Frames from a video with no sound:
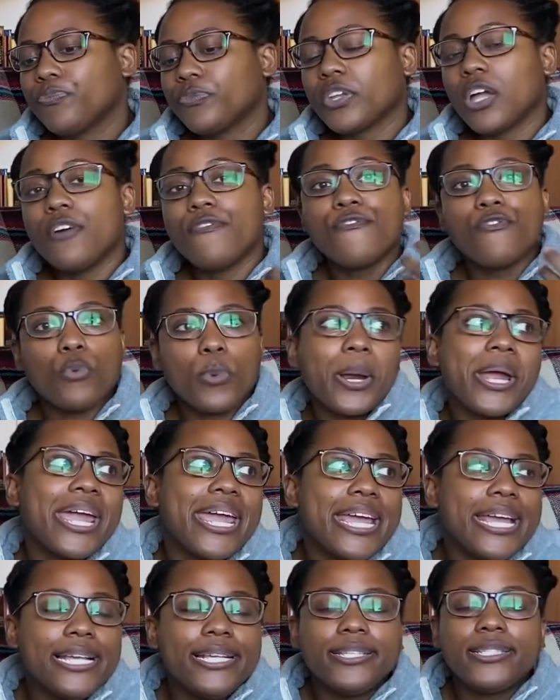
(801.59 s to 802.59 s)
A
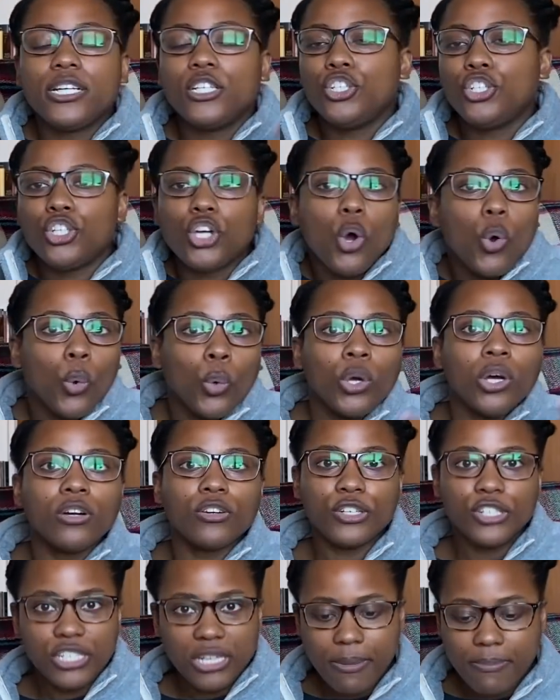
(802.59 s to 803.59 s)
phrase, a joke, or
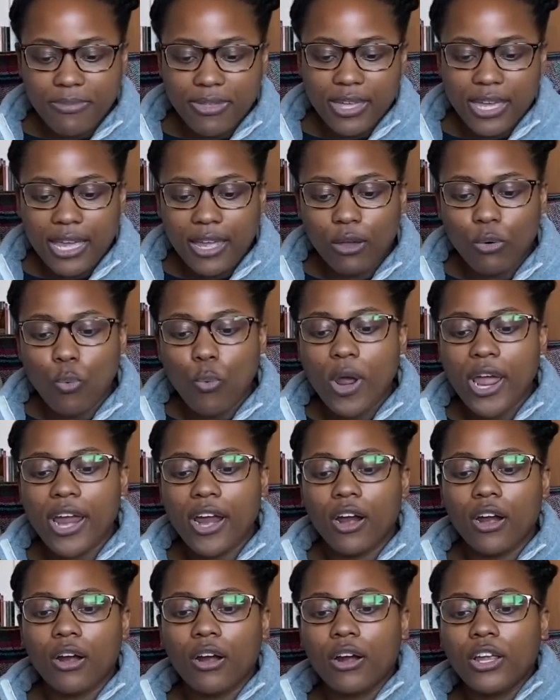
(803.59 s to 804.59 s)
something
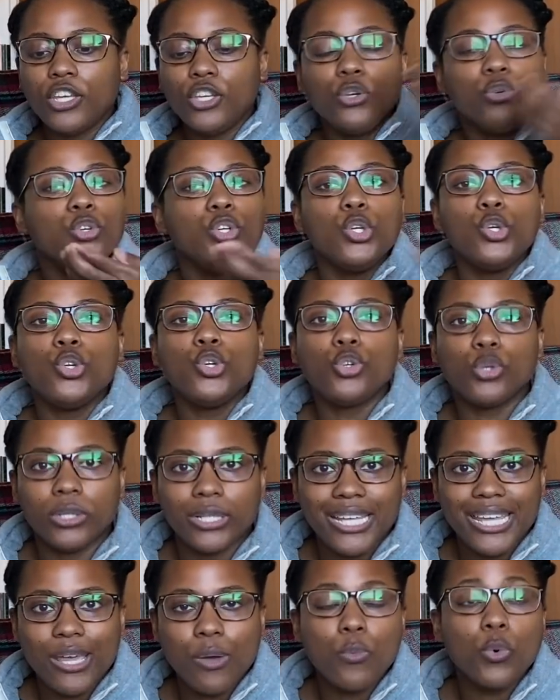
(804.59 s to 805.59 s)
where you
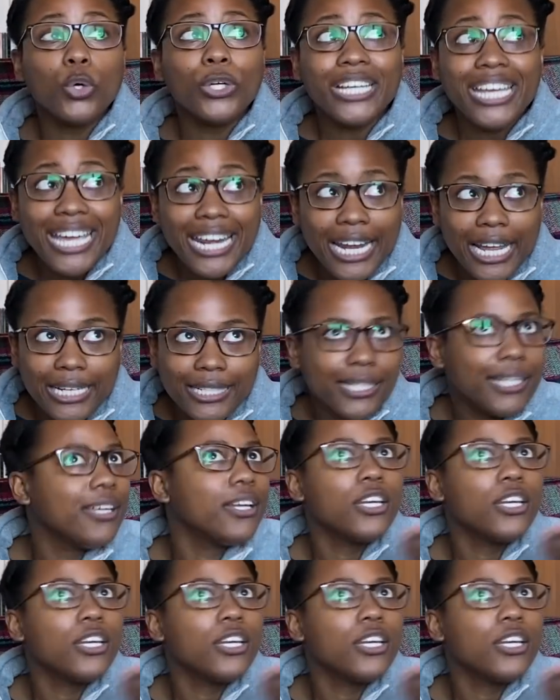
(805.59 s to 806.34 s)
usually will get it.